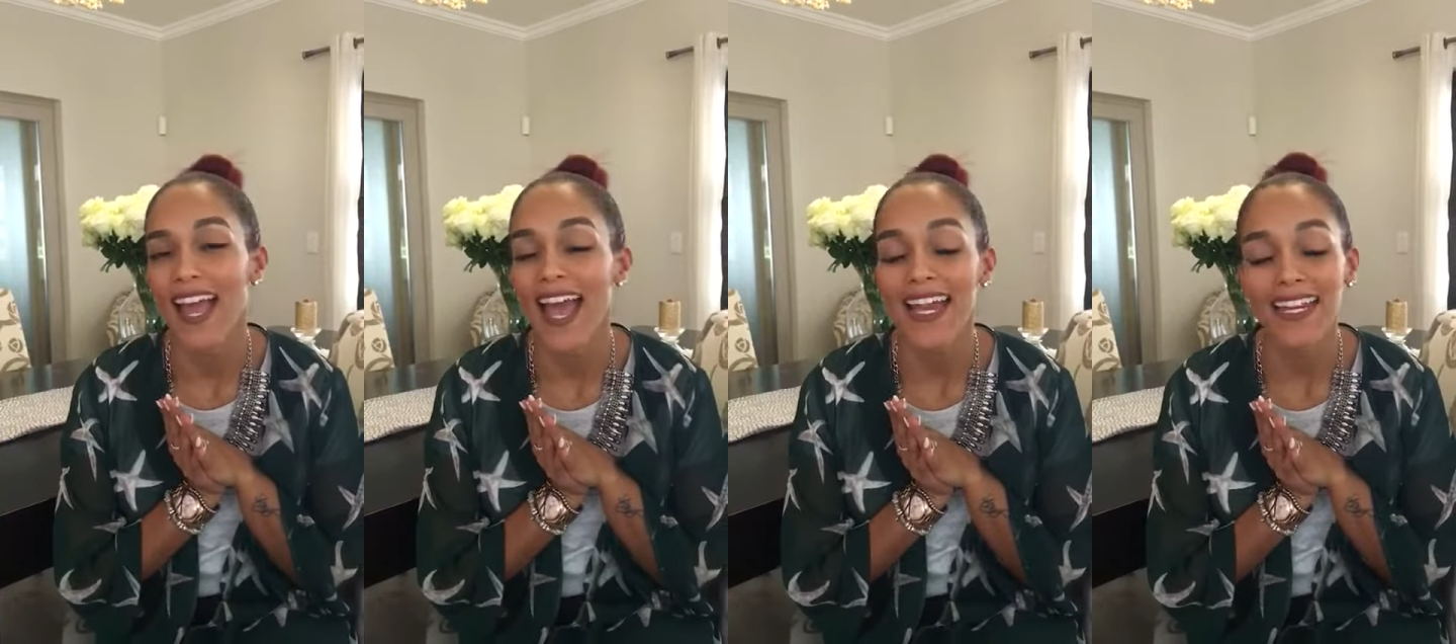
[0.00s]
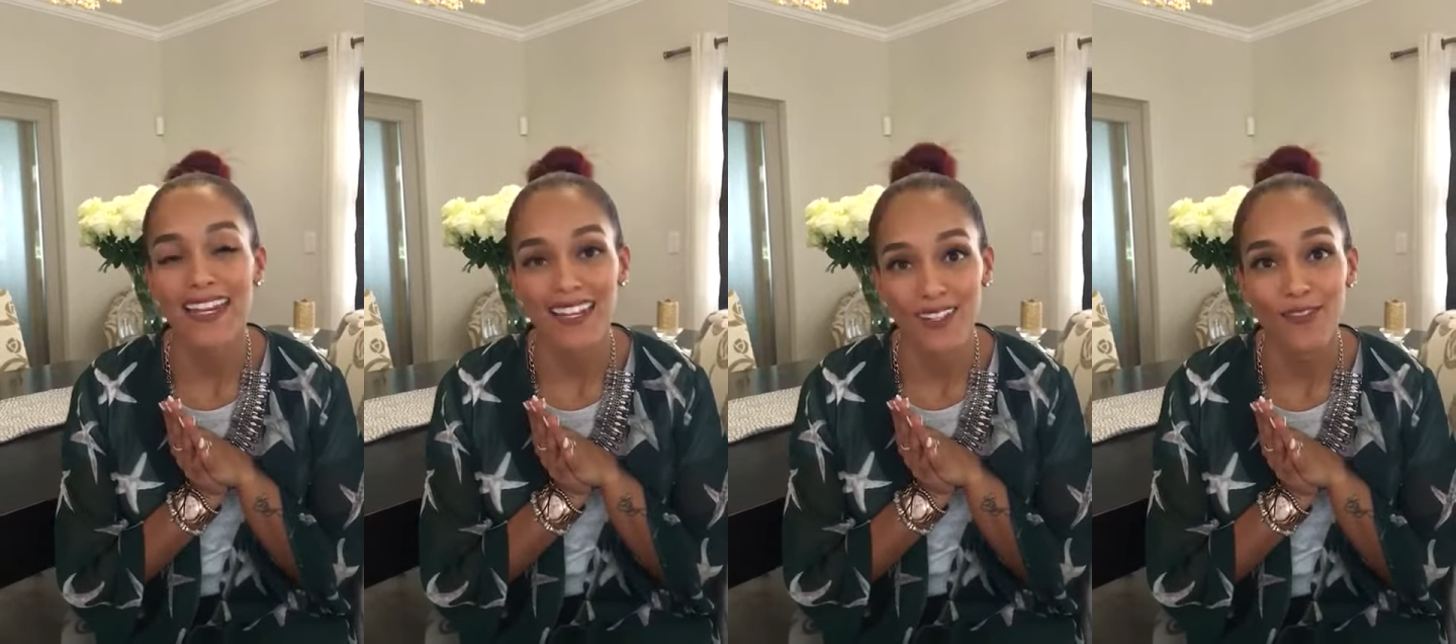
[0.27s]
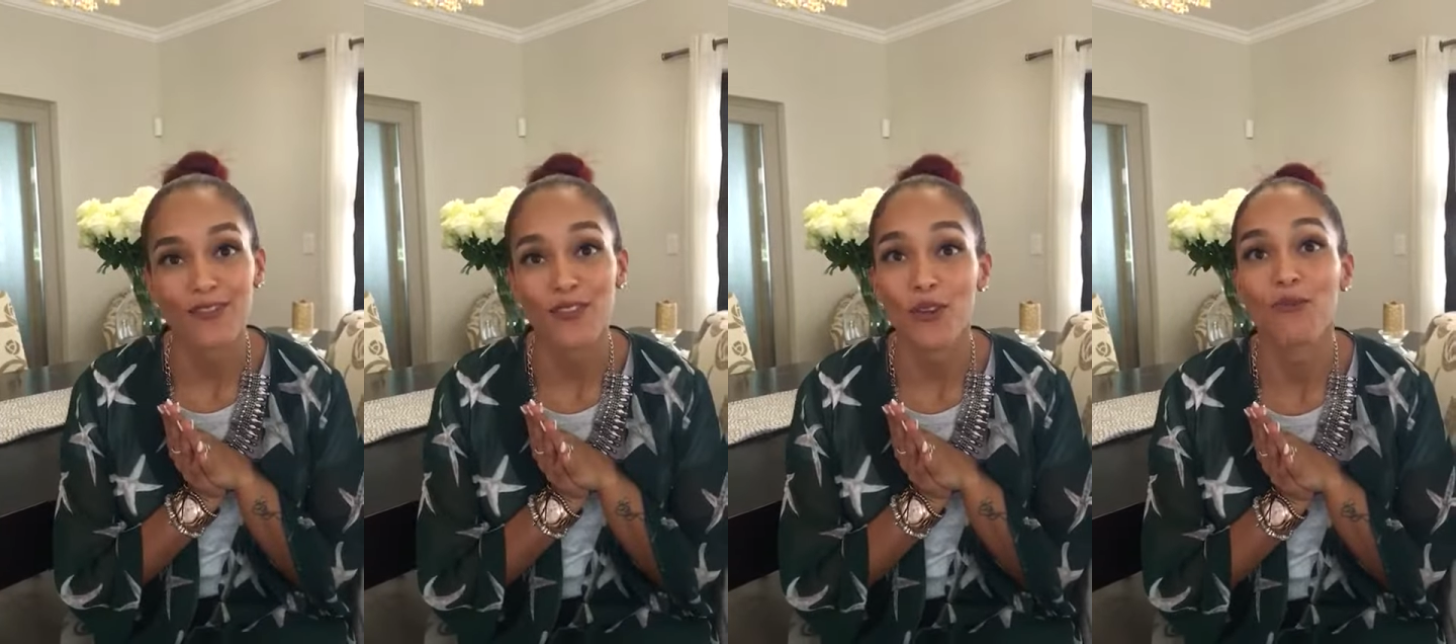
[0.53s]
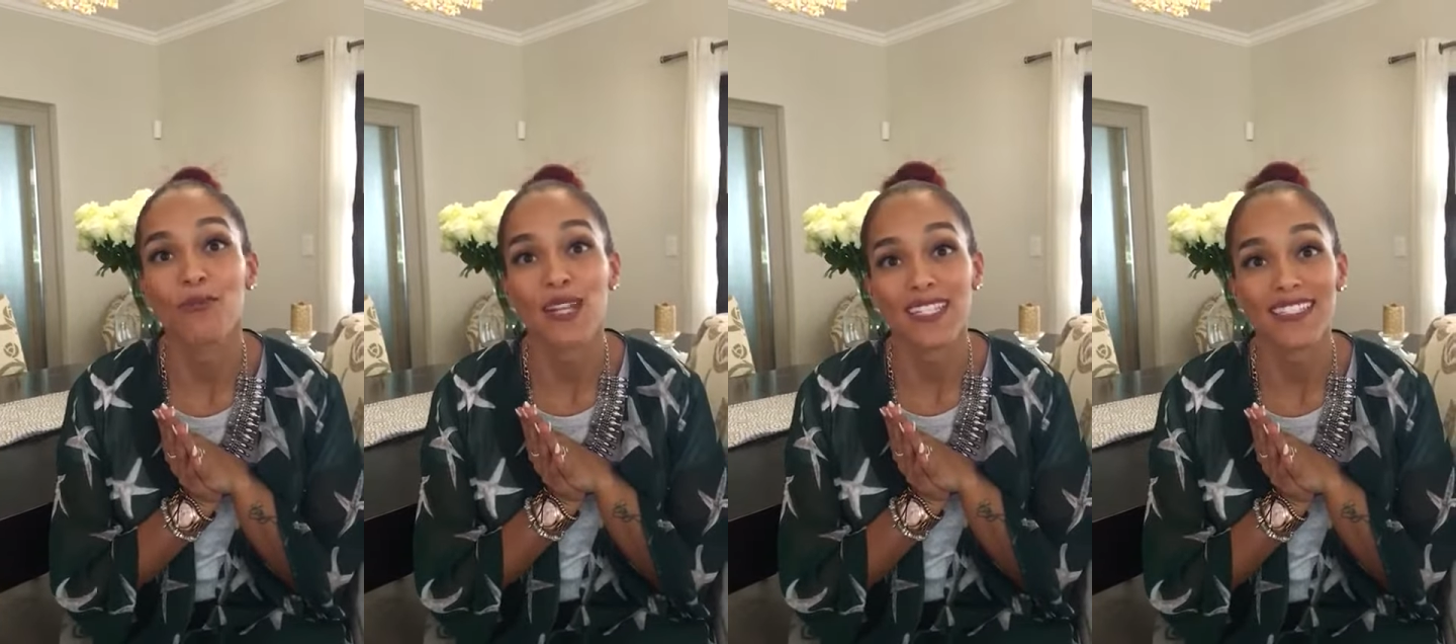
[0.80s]
and live your
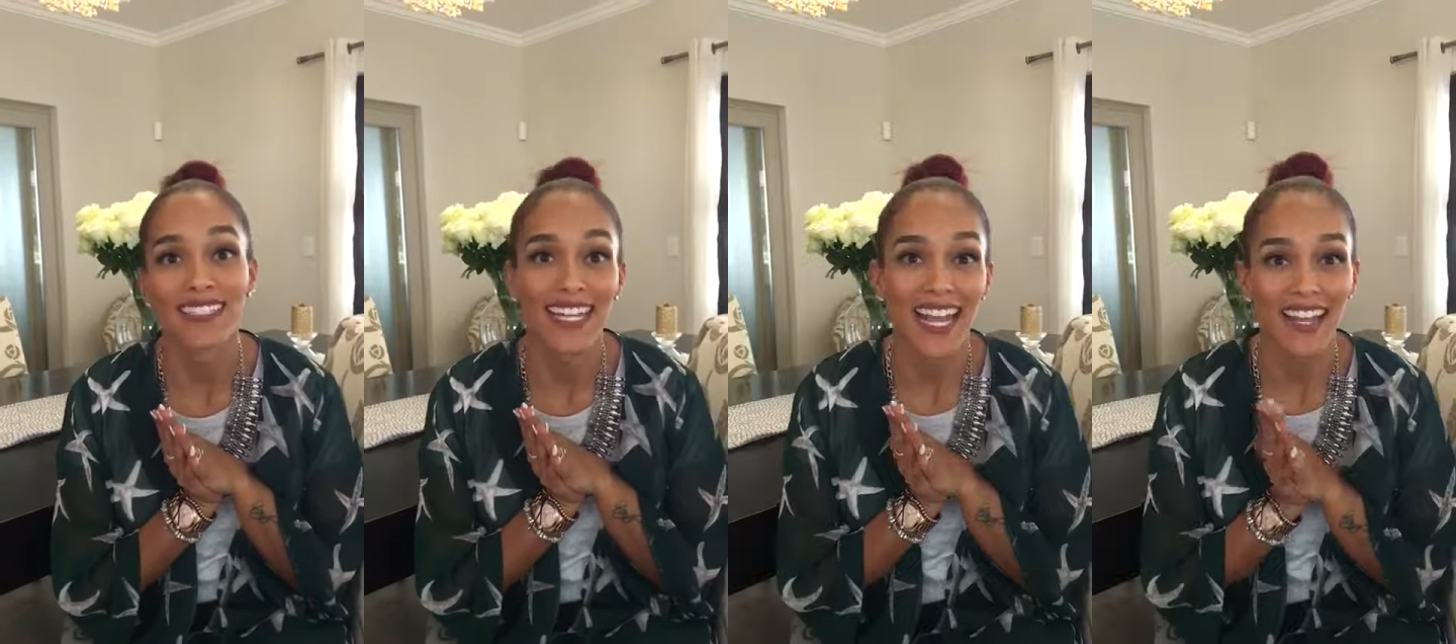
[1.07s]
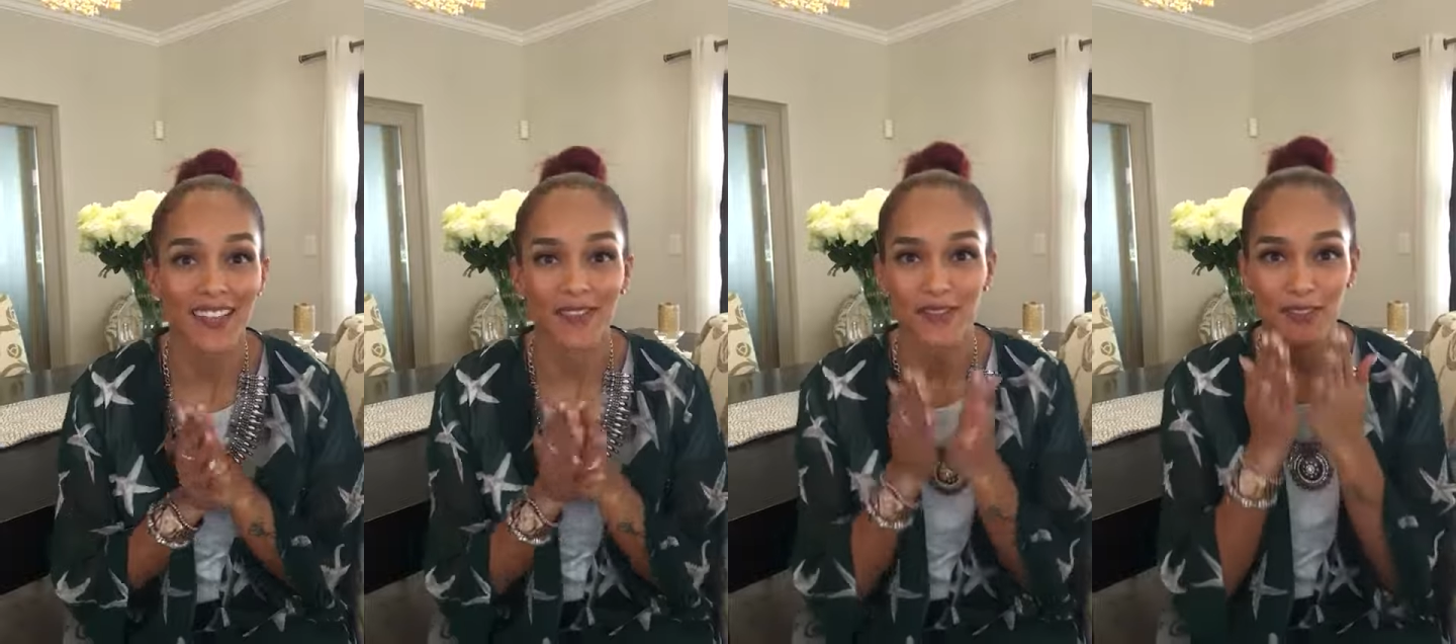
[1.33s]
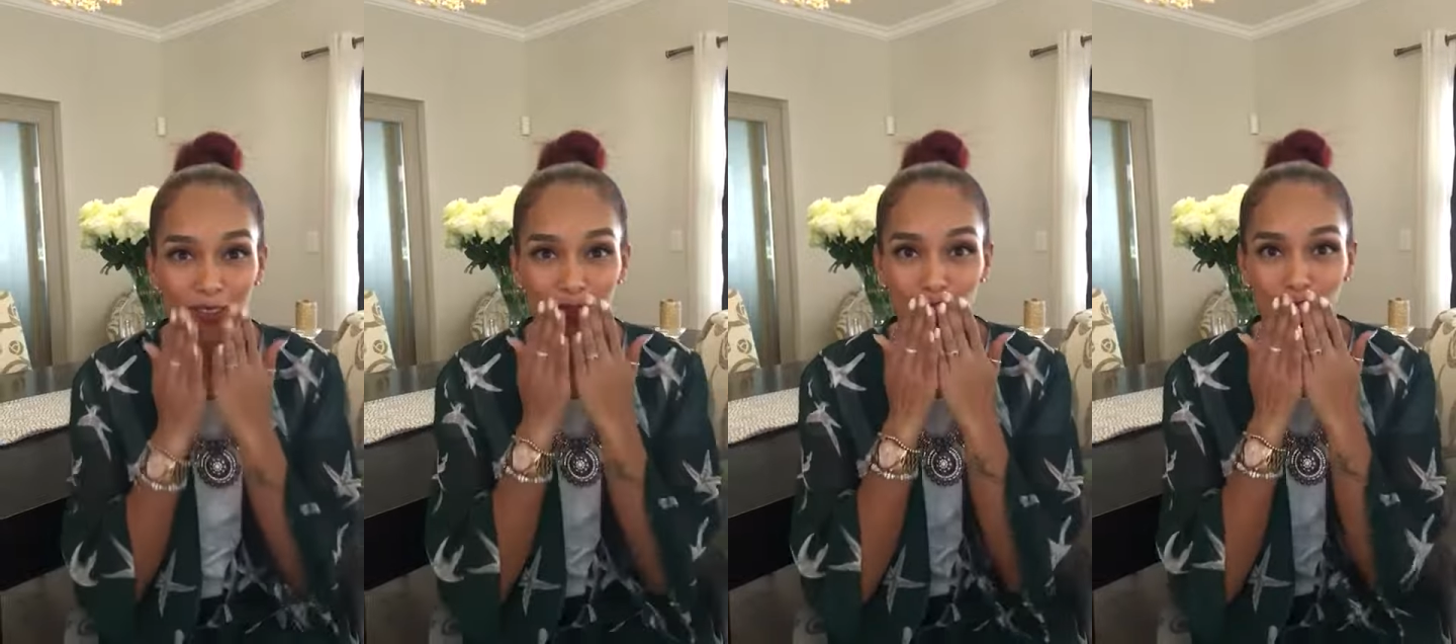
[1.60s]
best life.